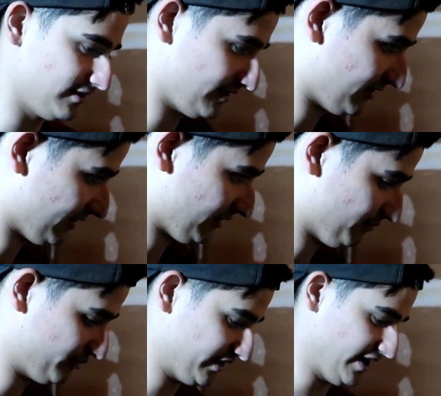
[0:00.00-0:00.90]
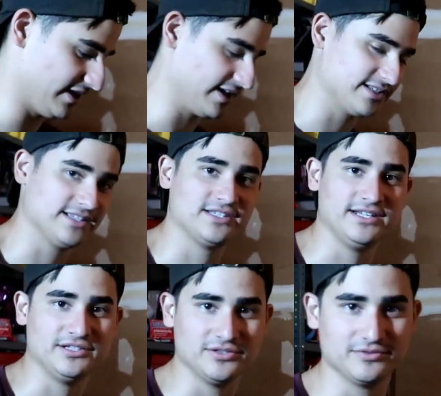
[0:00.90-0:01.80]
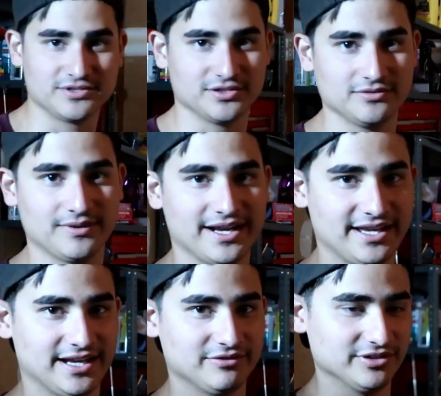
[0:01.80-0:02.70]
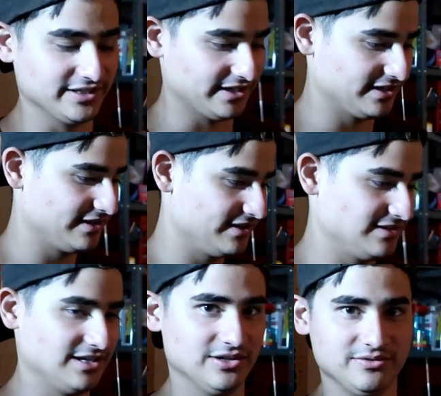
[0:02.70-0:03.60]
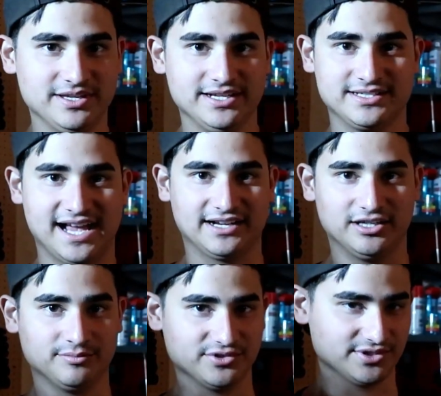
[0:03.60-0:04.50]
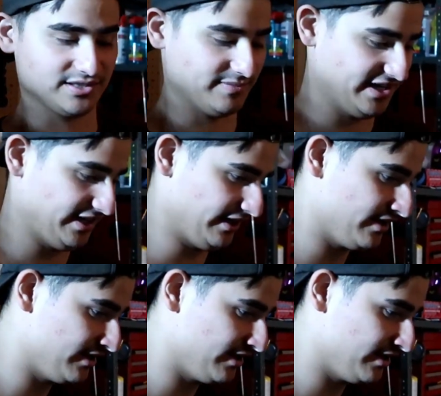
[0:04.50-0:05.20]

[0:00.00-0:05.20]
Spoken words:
But like I said, it's an E-tune, so I can't really tell you the exact numbers it's making.